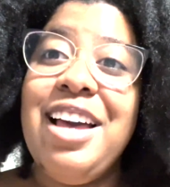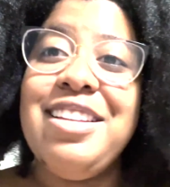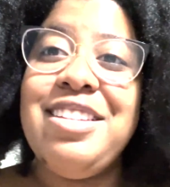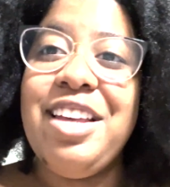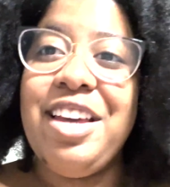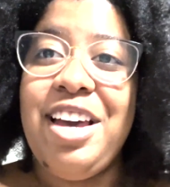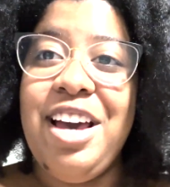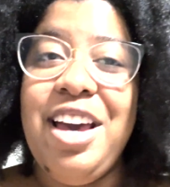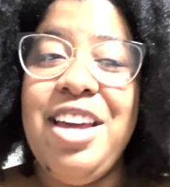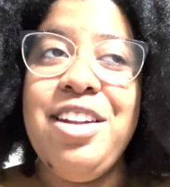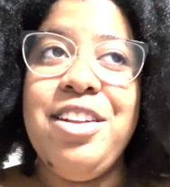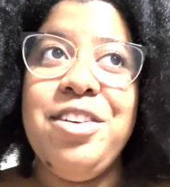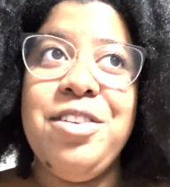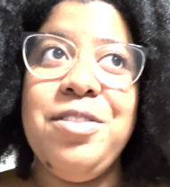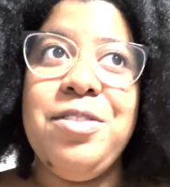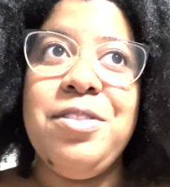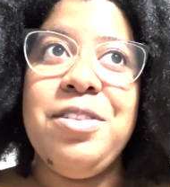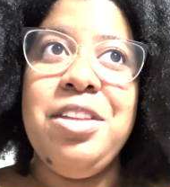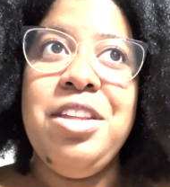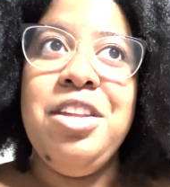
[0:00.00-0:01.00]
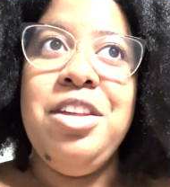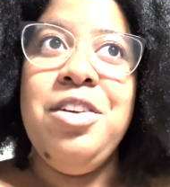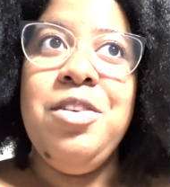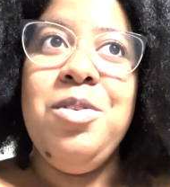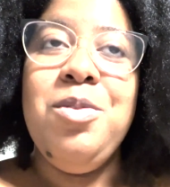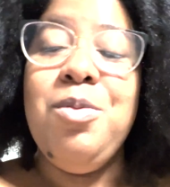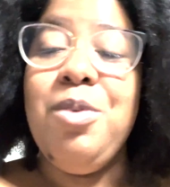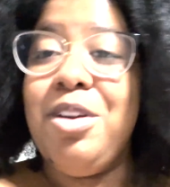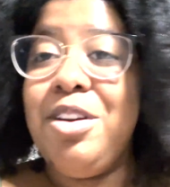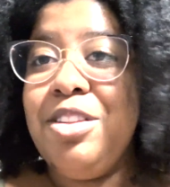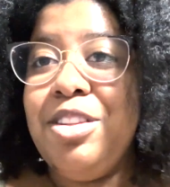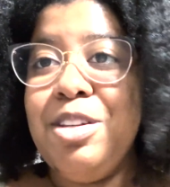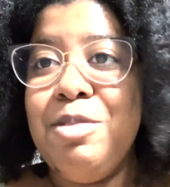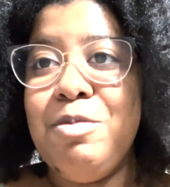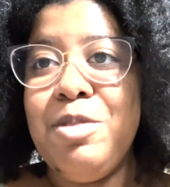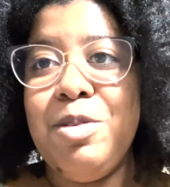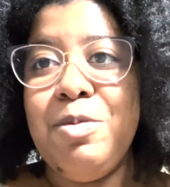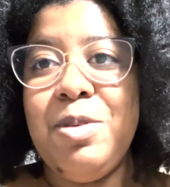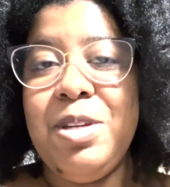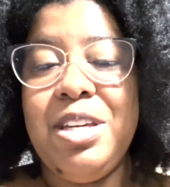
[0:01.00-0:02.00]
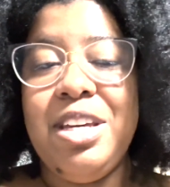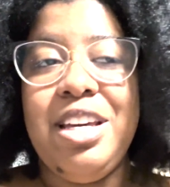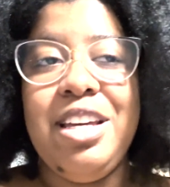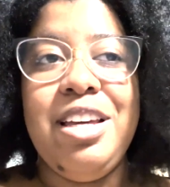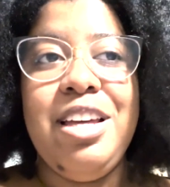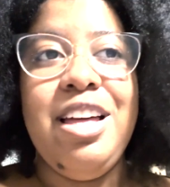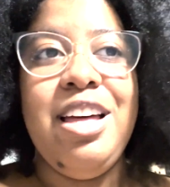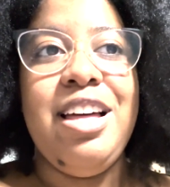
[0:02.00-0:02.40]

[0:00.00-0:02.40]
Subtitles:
as I kind of wanted them to be.